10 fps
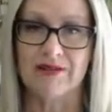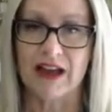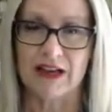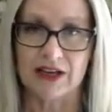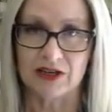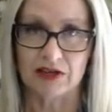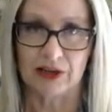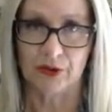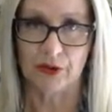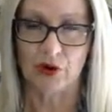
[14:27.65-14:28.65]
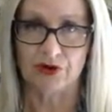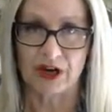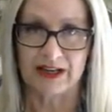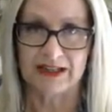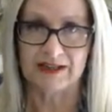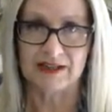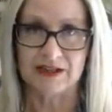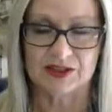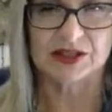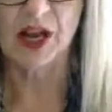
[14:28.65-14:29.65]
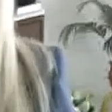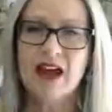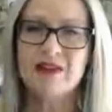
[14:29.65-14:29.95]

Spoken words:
that a collateral contract exists.